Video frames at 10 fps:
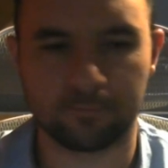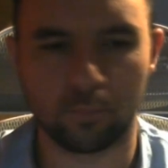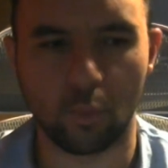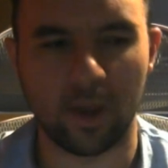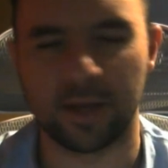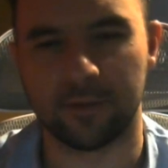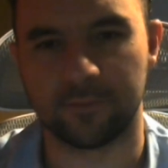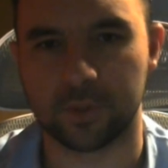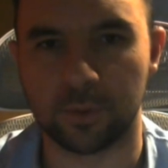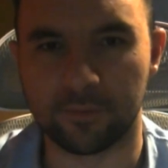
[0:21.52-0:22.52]
way
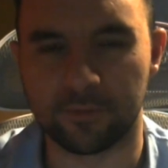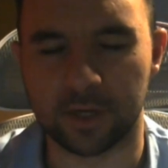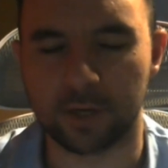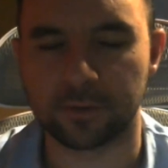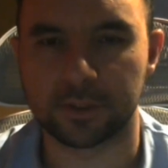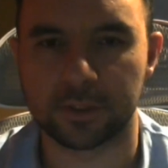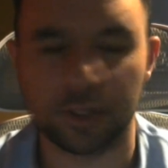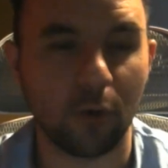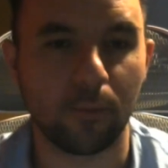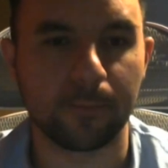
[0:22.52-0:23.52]
of doing videos.
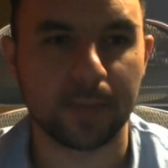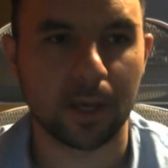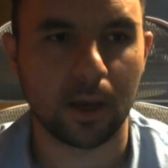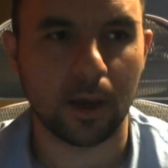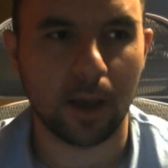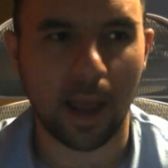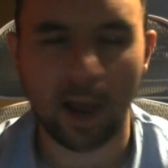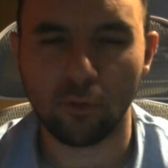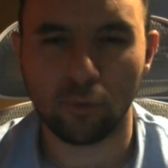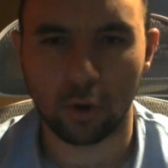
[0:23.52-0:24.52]
So,
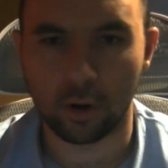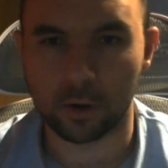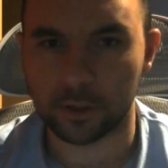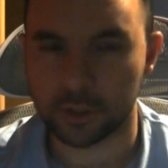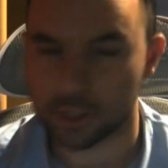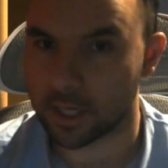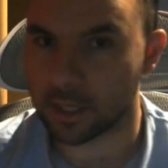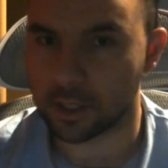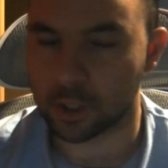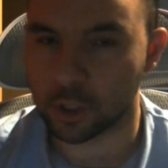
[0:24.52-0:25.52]
how long should
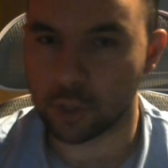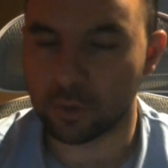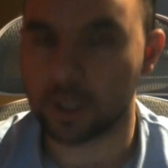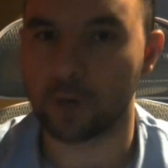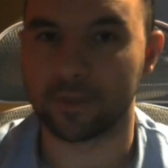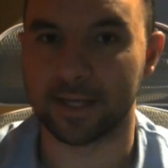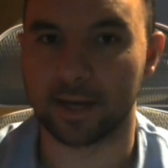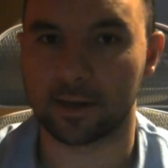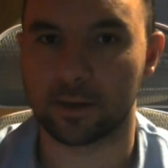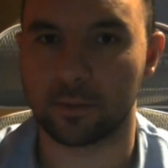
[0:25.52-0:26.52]
a Yu-Gi-Oh
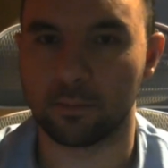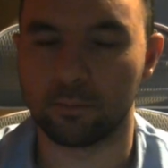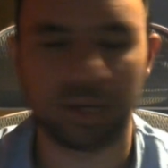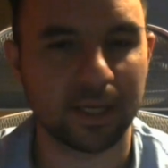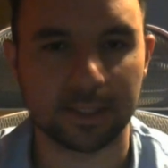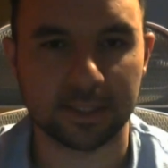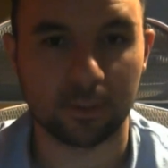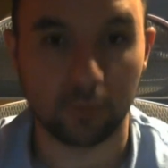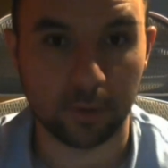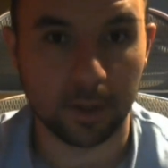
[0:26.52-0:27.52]
deck be
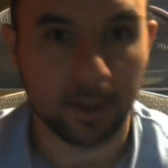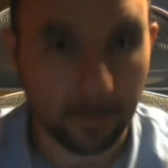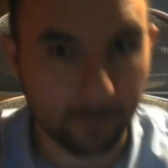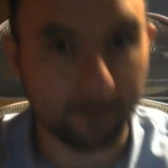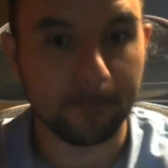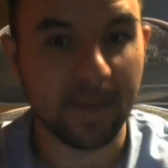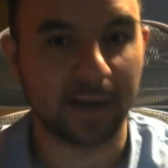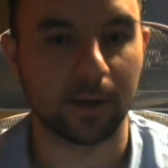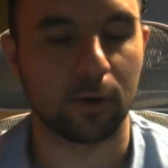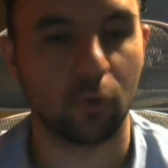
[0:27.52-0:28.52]
considered
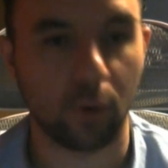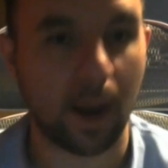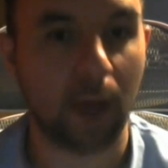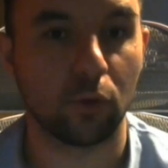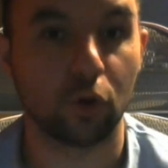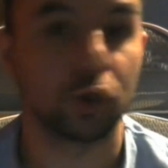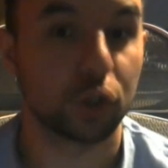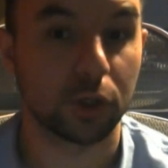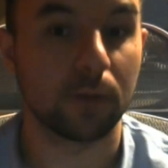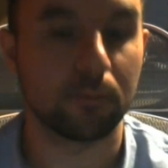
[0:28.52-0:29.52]
meta? Or how long
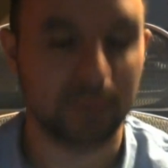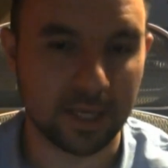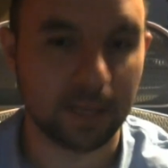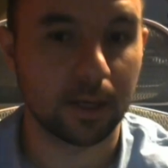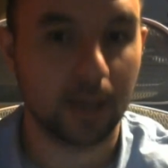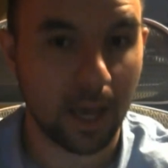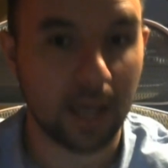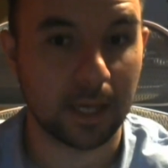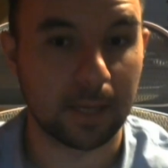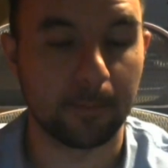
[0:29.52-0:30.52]
should it be
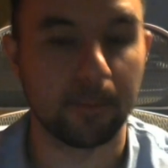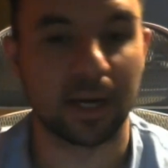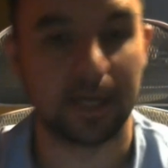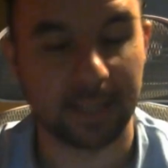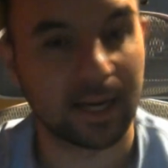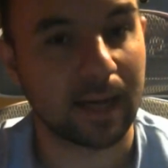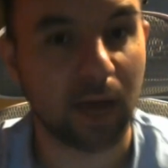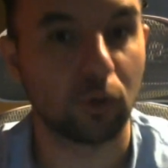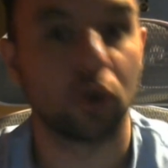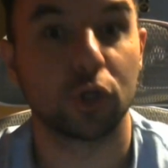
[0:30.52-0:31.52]
a meta deck? How
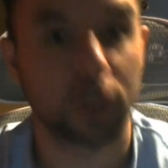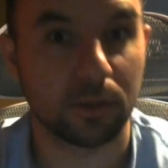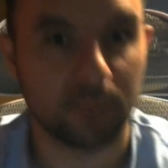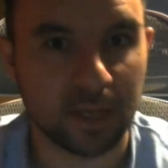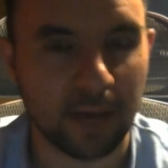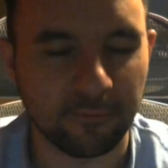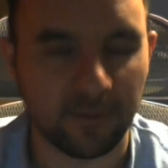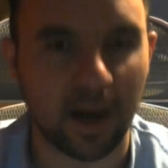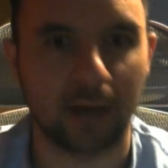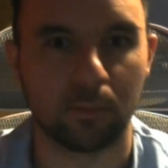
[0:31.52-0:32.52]
long should it be a
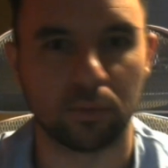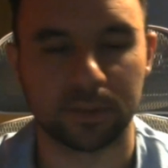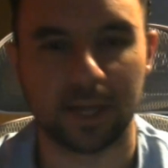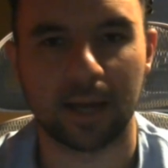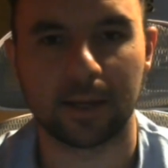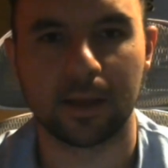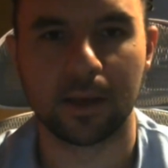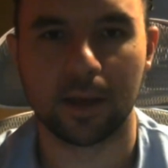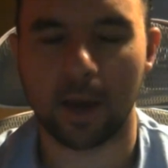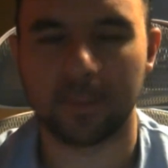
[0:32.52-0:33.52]
viable deck?
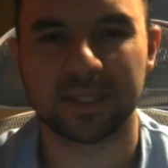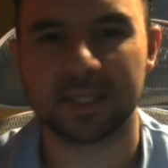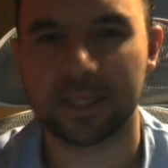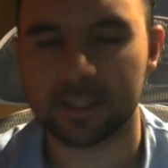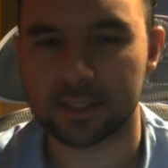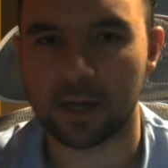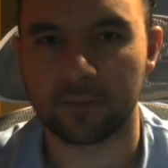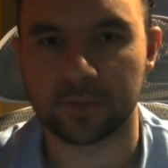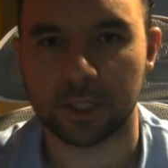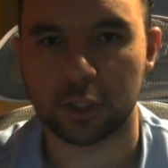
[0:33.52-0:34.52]
I've been seeing this
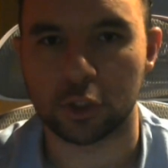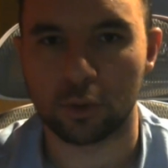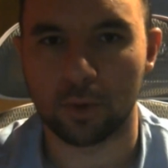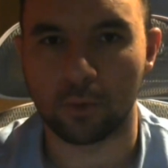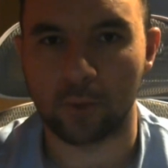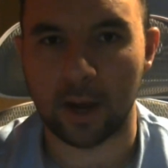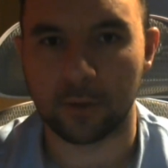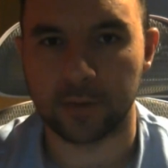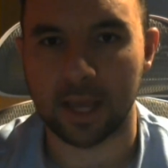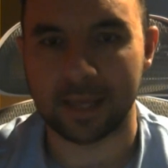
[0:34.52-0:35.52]
conversation go
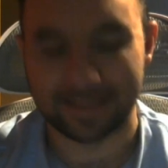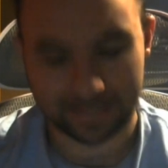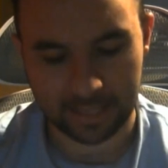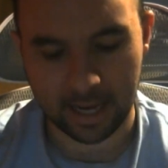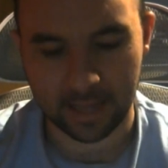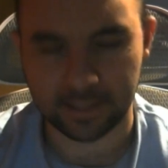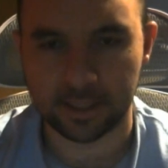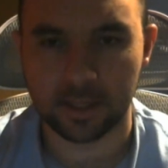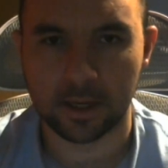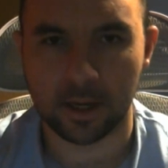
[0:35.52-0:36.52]
around a lot
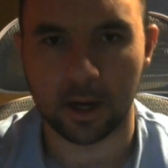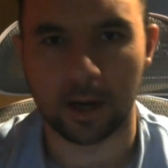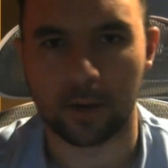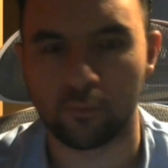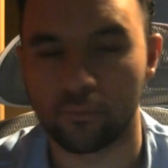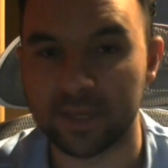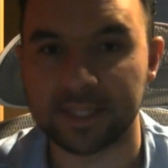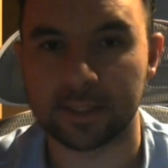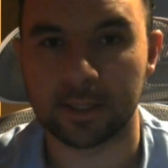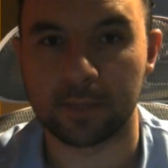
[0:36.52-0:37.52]
uh,
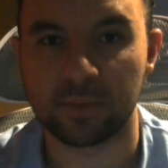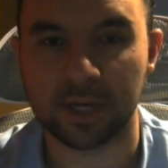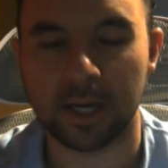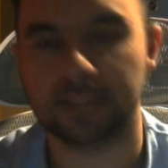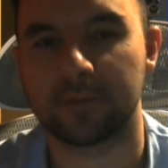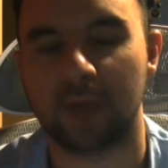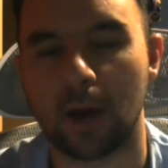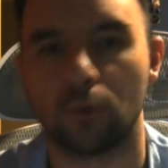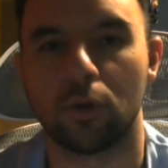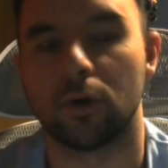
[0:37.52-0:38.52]
recently because of
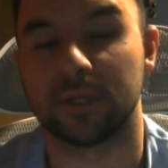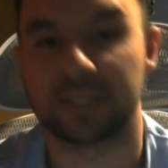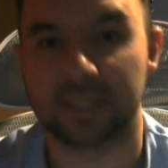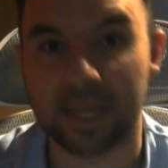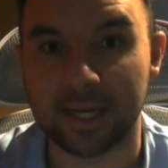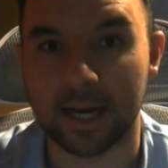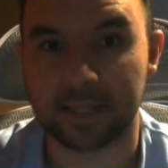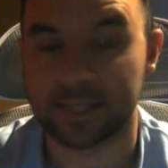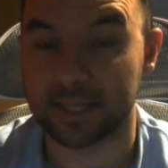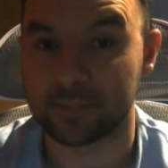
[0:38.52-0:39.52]
how long Snake
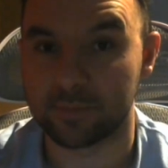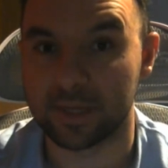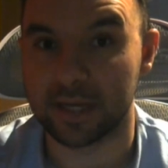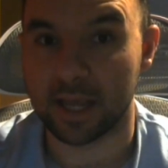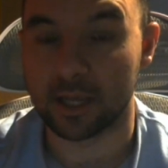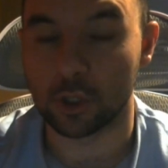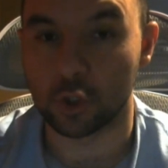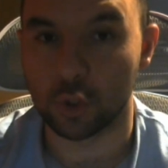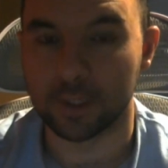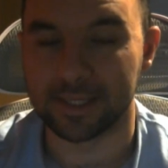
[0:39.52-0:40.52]
Eyes has been a
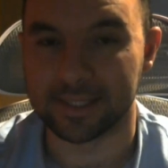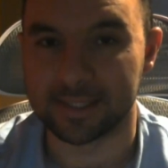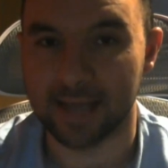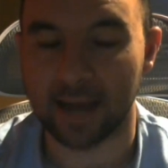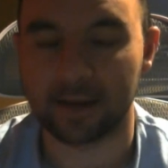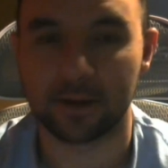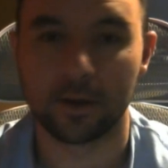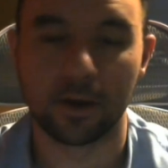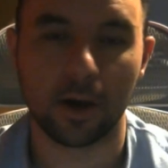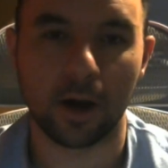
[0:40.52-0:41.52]
good deck.
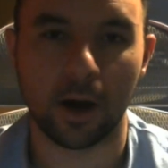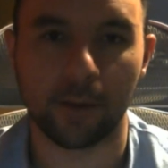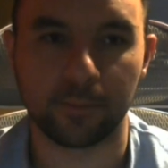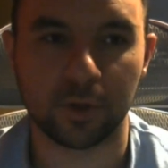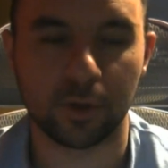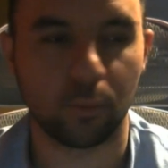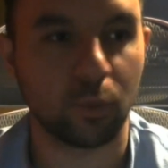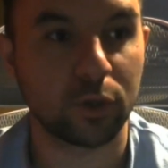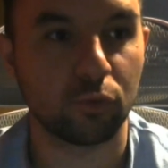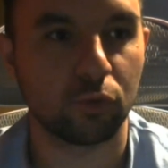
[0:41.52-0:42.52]
Um, you know,
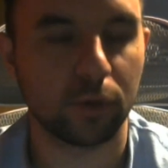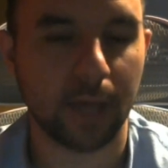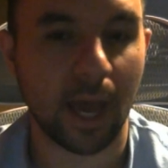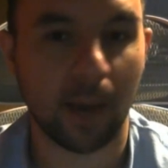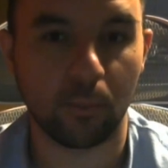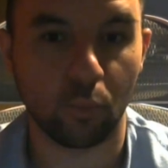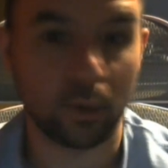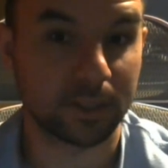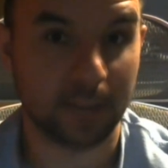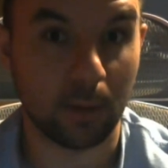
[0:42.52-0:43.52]
when you look at
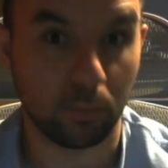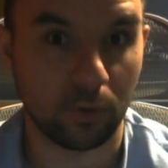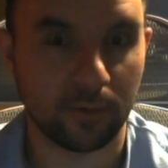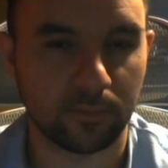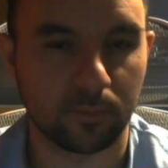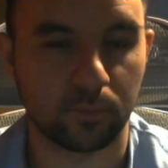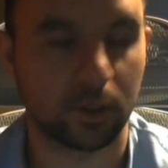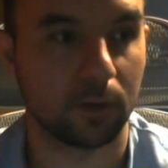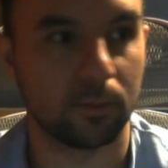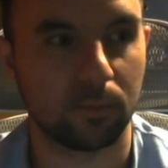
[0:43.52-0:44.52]
what is now pre
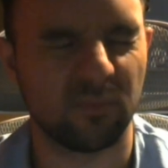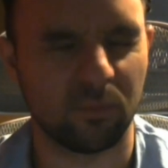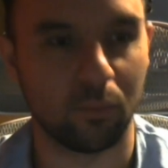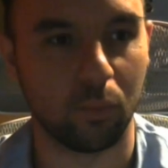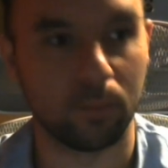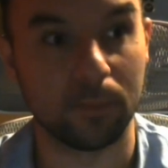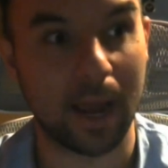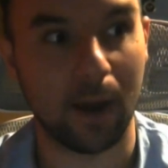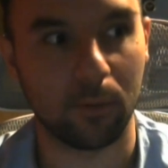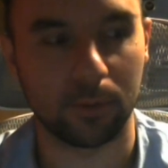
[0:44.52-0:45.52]
to
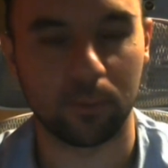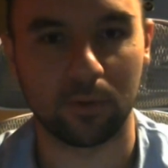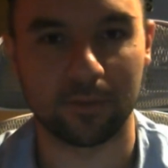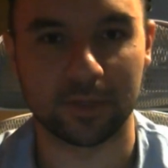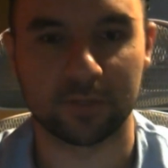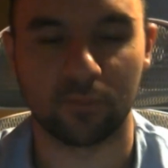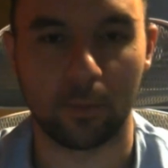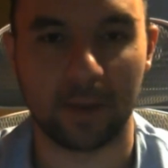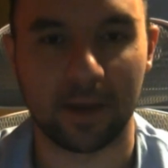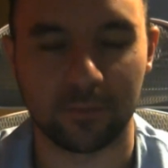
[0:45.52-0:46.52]
now the previous
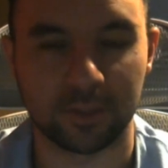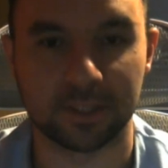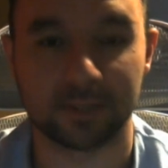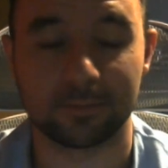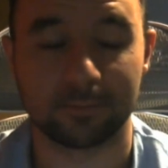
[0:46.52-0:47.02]
format, which is,